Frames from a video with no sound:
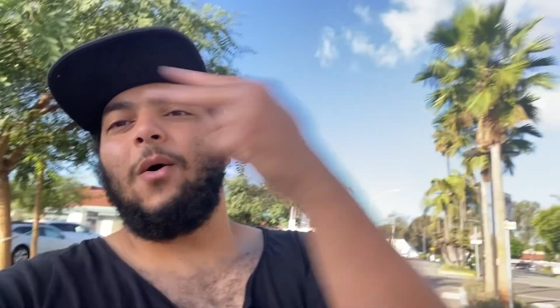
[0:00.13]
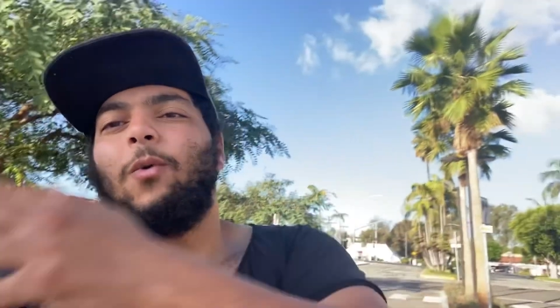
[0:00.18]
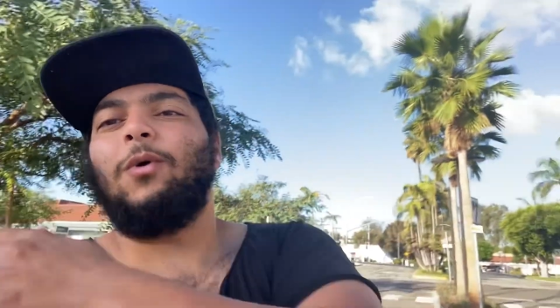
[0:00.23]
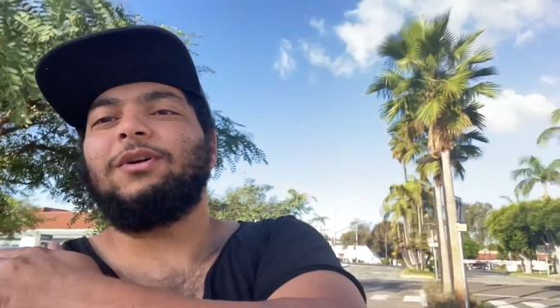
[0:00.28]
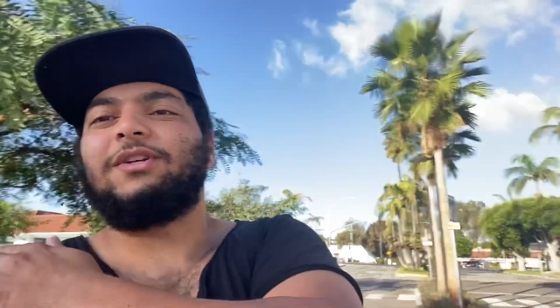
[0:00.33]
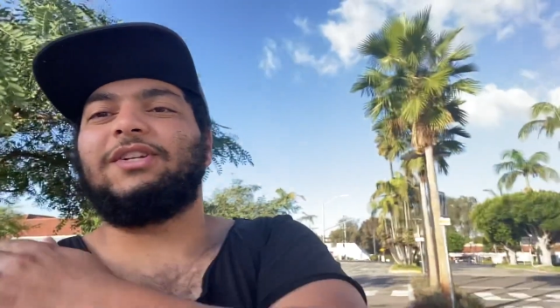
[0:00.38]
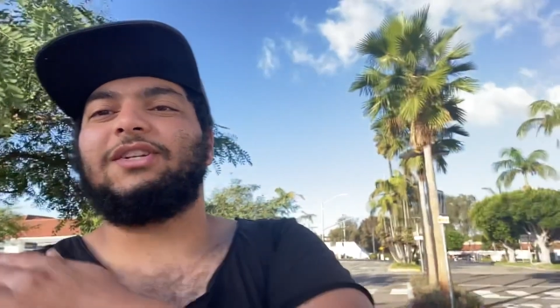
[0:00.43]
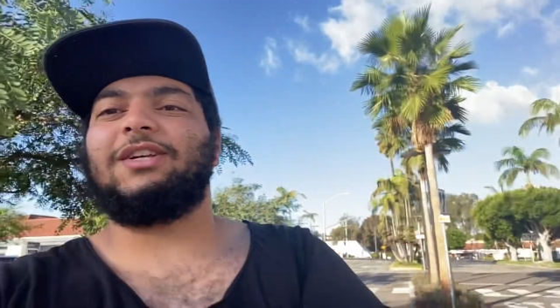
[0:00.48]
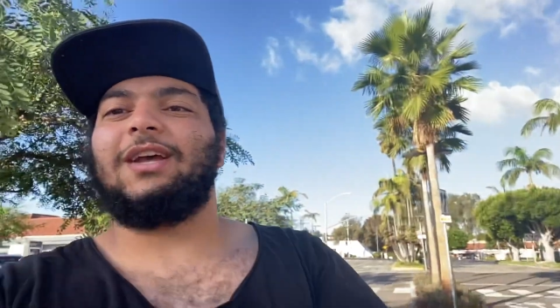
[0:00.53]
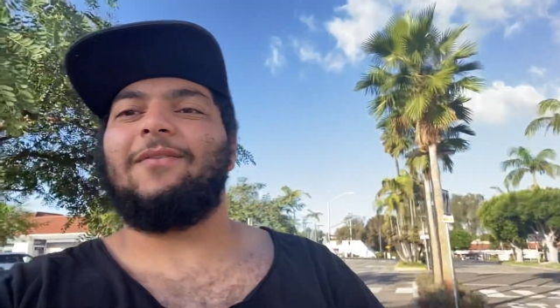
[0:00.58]

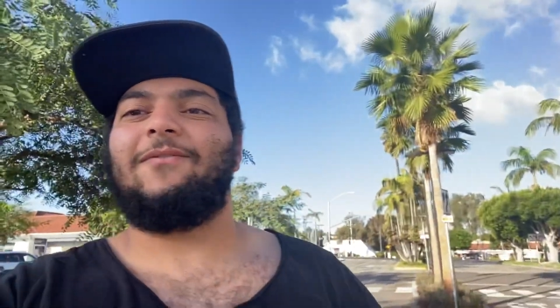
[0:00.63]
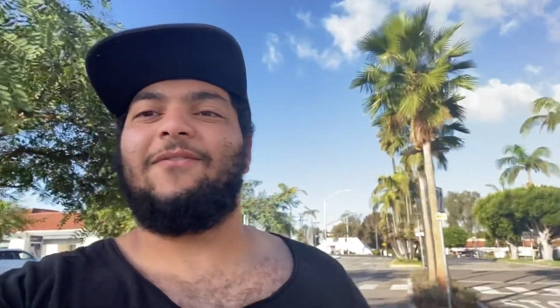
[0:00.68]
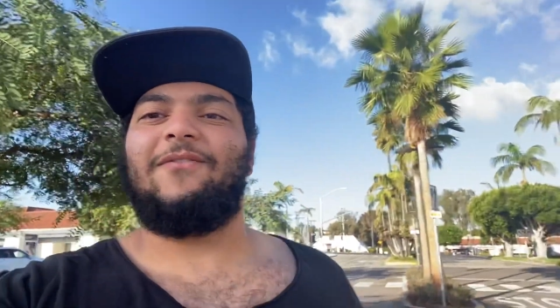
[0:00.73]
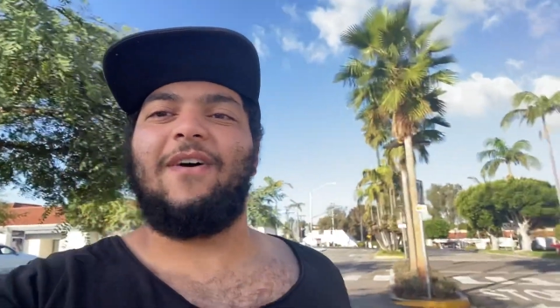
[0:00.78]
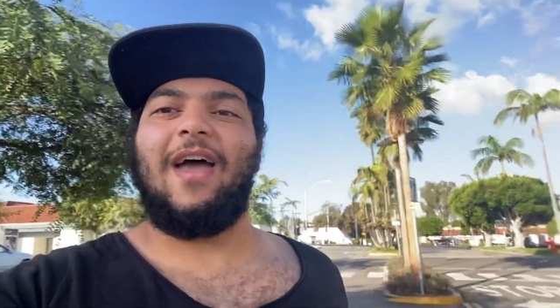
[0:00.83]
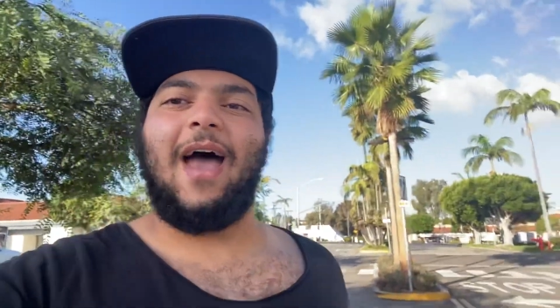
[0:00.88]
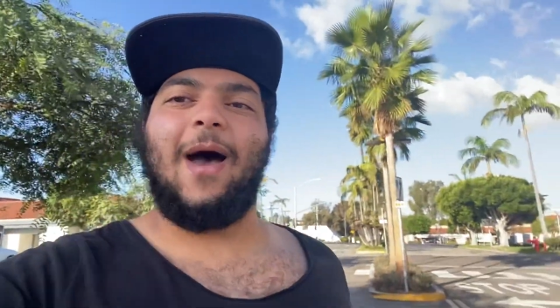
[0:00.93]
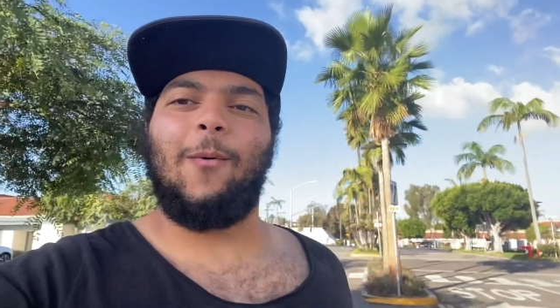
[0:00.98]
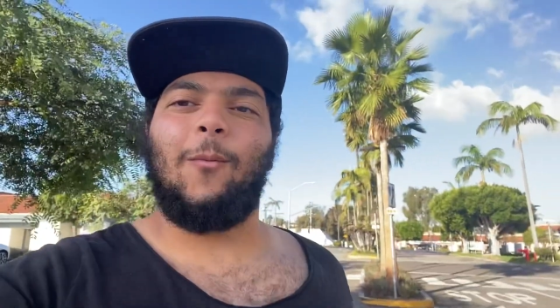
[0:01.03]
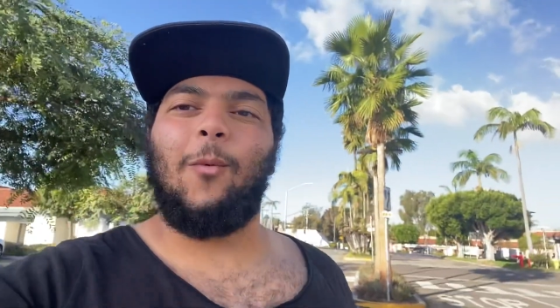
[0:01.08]
what's up
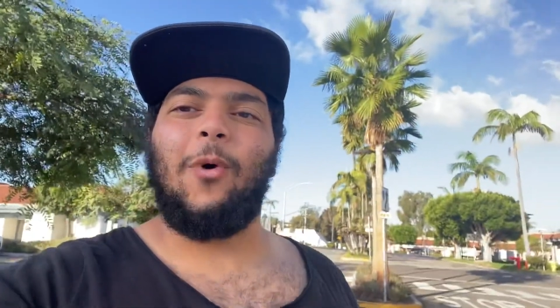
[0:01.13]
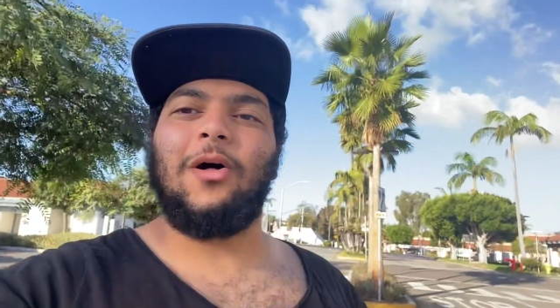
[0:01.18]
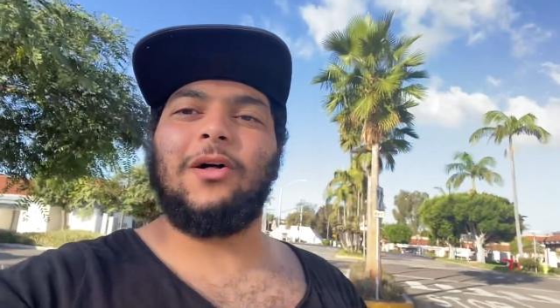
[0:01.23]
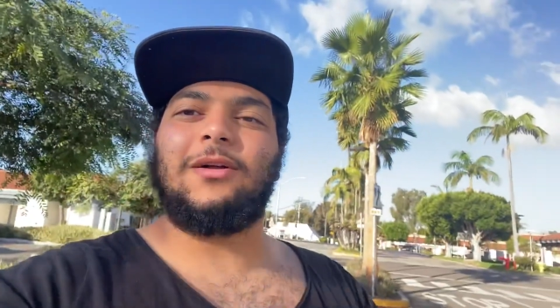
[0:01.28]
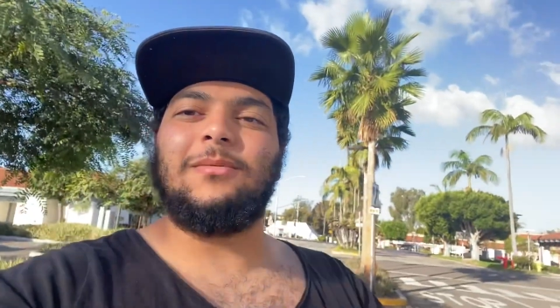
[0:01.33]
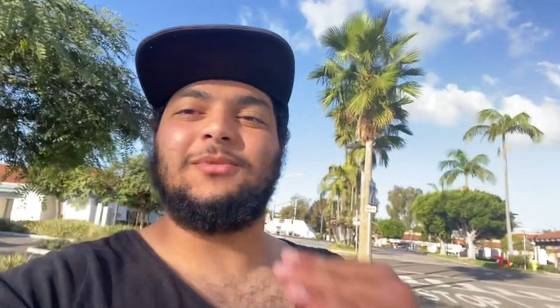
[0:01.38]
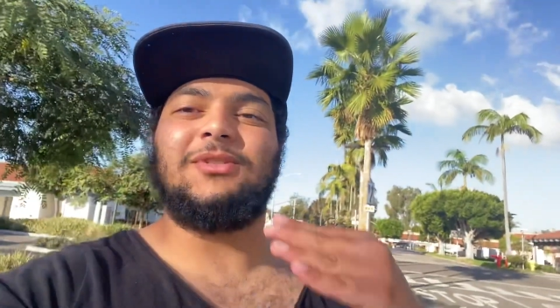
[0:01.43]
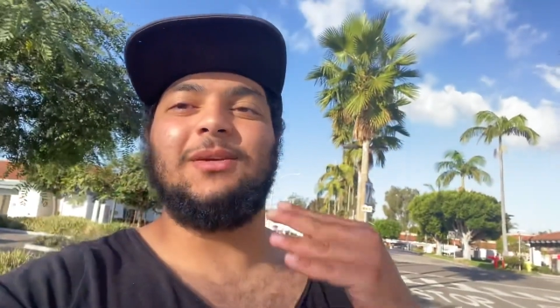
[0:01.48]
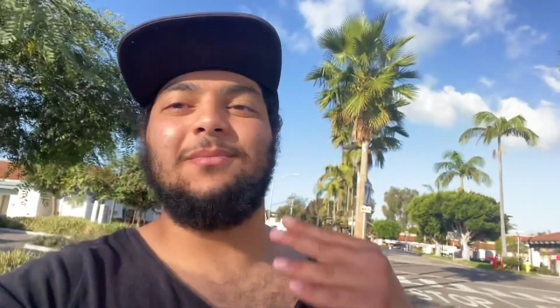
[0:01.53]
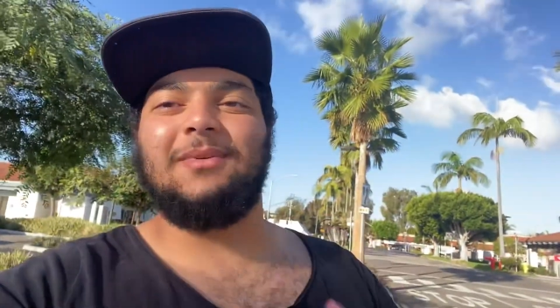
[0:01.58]
fam?
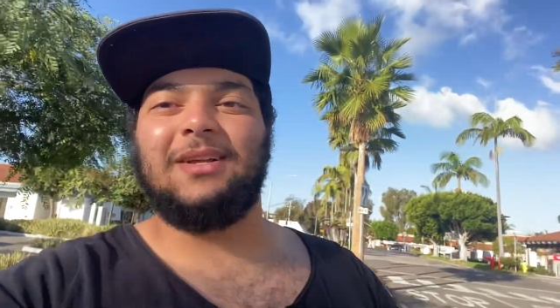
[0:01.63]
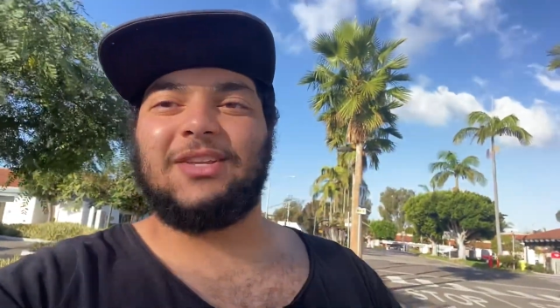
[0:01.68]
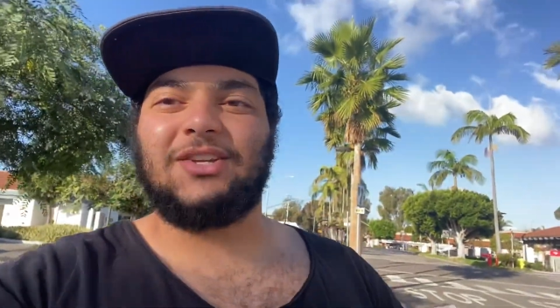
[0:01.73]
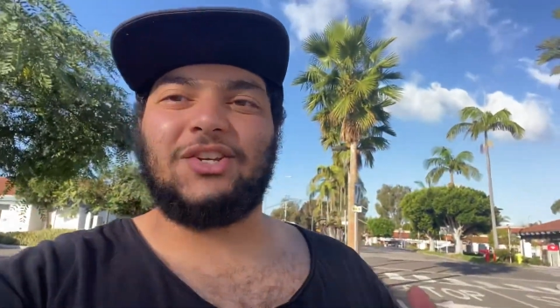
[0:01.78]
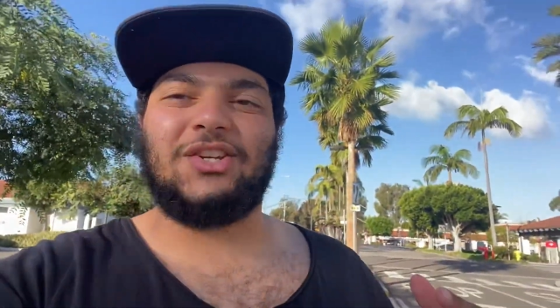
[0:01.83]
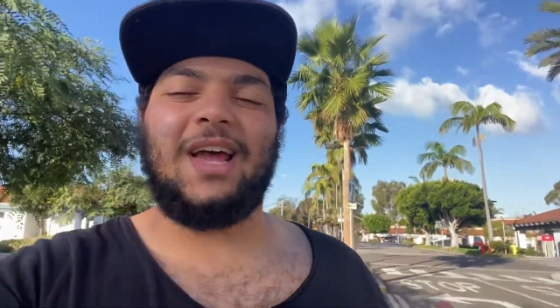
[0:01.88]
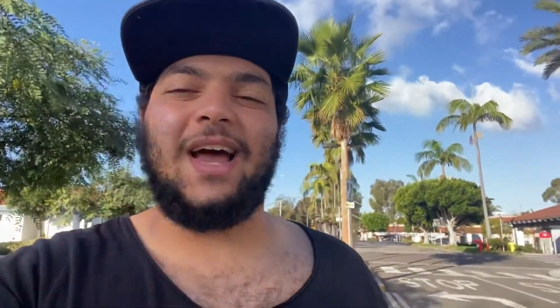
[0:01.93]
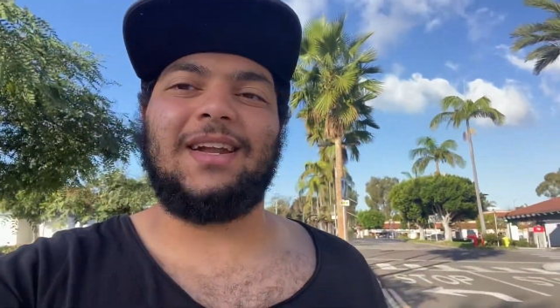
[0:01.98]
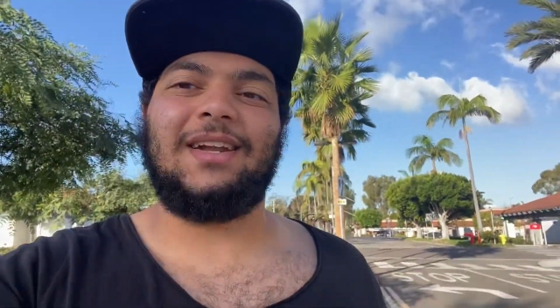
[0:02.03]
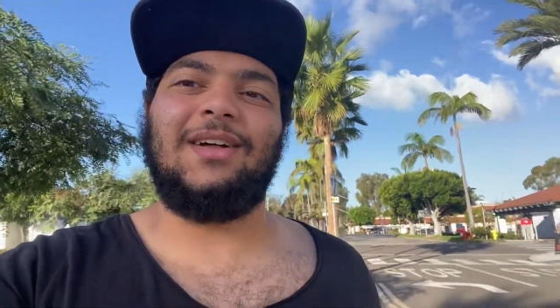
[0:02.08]
Welcome to my
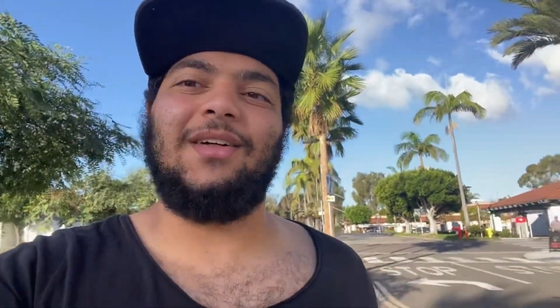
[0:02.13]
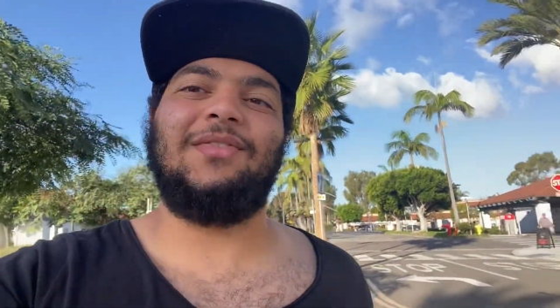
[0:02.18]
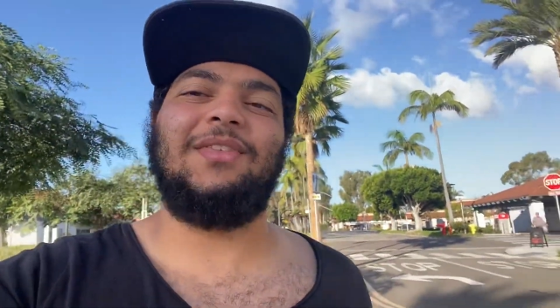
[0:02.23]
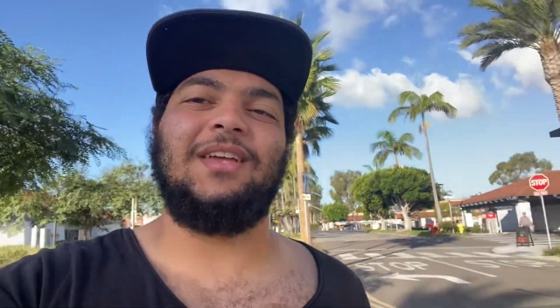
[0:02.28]
channel.